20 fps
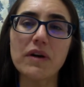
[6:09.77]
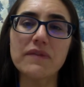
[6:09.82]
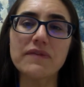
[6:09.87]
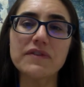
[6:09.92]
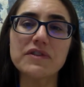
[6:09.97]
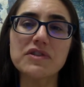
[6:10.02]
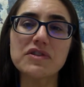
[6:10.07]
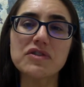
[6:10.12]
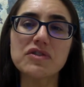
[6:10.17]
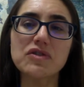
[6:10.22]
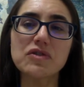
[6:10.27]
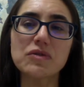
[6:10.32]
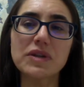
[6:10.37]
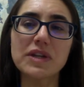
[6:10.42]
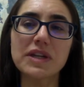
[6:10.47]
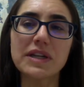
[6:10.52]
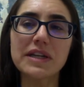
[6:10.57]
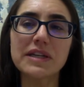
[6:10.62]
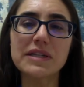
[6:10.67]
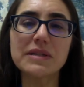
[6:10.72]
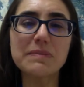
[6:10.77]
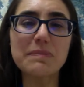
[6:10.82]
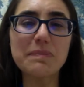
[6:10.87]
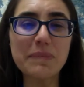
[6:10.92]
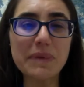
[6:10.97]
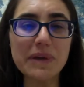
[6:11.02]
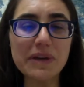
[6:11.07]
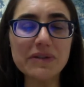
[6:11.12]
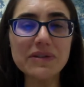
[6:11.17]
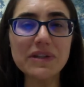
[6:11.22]
if a student is
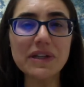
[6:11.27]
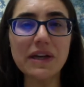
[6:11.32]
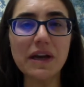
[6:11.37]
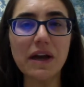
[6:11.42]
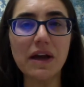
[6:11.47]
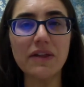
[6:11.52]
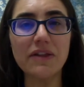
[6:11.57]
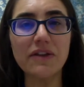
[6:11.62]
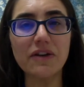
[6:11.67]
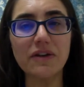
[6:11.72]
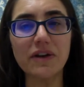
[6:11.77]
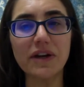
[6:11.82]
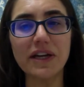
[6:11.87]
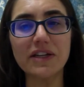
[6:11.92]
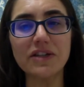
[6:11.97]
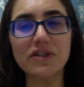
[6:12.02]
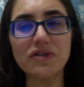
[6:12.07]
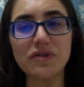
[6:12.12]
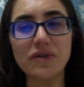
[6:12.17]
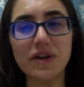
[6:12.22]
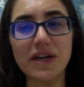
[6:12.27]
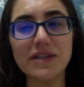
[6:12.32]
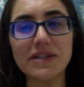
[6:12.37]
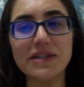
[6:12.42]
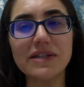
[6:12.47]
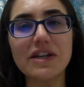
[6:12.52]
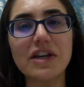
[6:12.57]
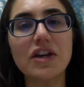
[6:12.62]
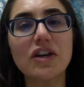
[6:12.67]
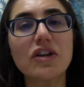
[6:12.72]
building on their
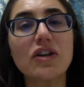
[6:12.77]
interest,